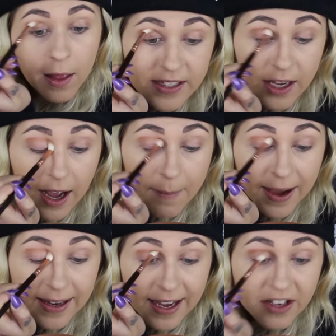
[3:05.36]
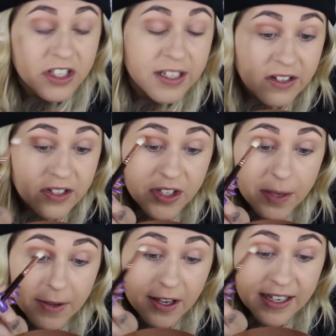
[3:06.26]
So I might actually need to
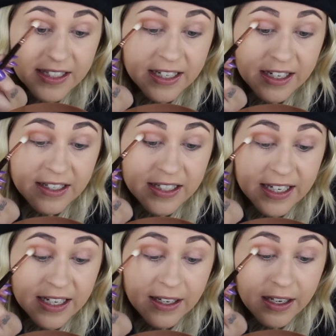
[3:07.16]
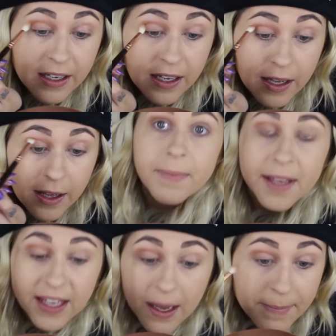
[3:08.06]
zoom you guys in a sec.
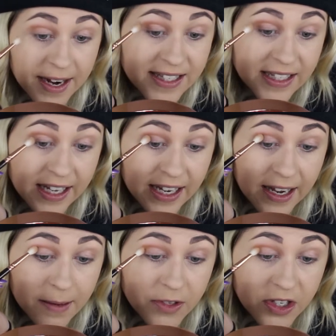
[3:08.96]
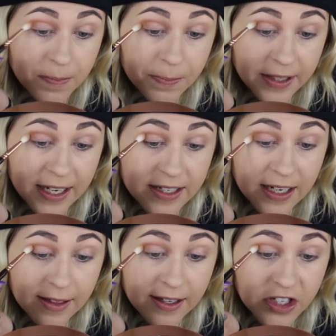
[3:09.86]
But yeah, basically I'm just
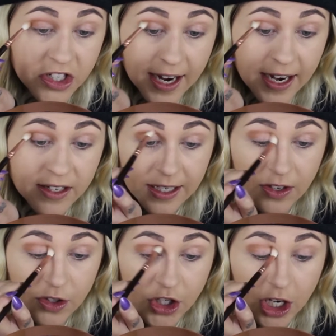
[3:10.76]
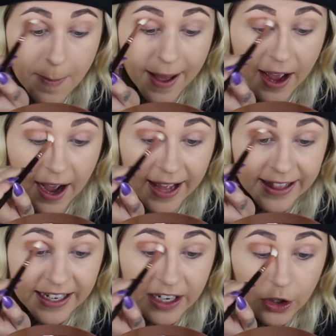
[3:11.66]
blending the shades into my
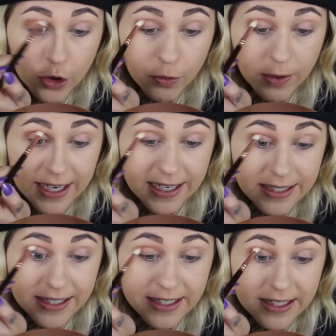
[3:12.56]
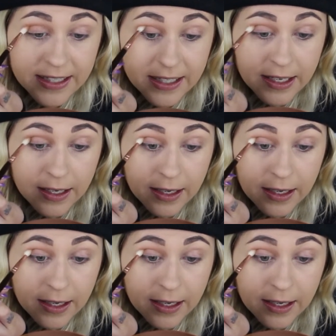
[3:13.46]
eyelid crease